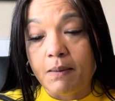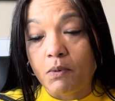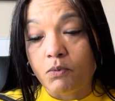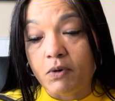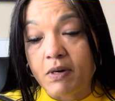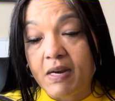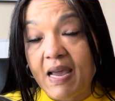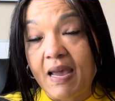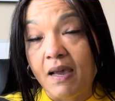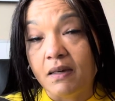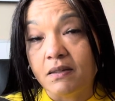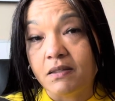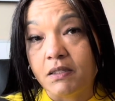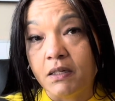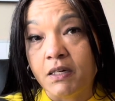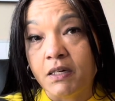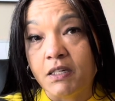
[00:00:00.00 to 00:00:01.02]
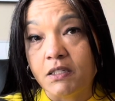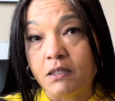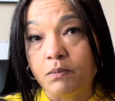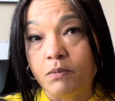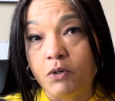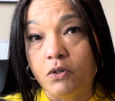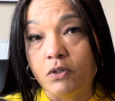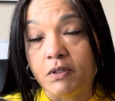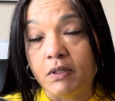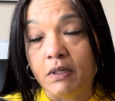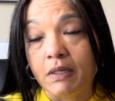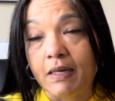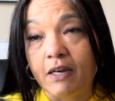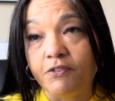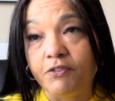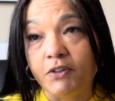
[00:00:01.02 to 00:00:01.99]
I'm going to ask the customer, the
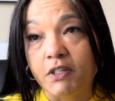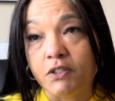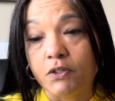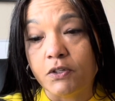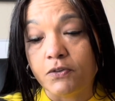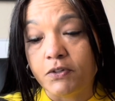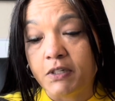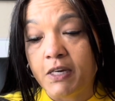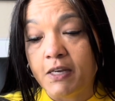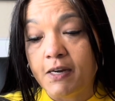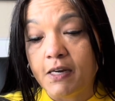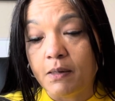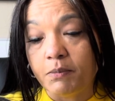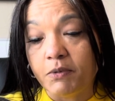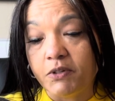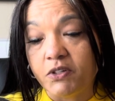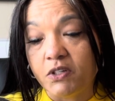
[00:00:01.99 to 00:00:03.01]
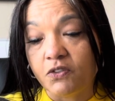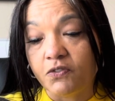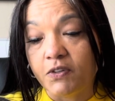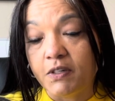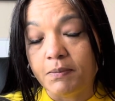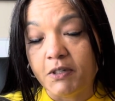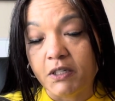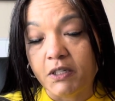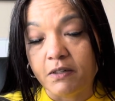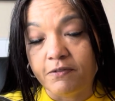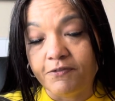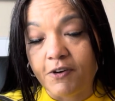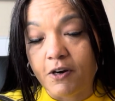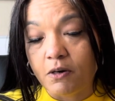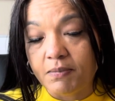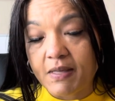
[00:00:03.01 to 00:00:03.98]
client, for their social security number just for them to
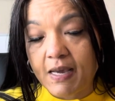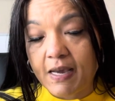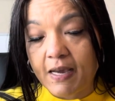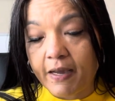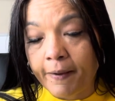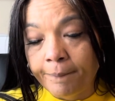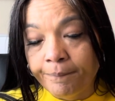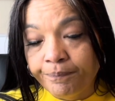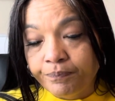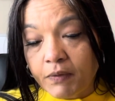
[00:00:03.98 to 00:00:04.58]
confirm that.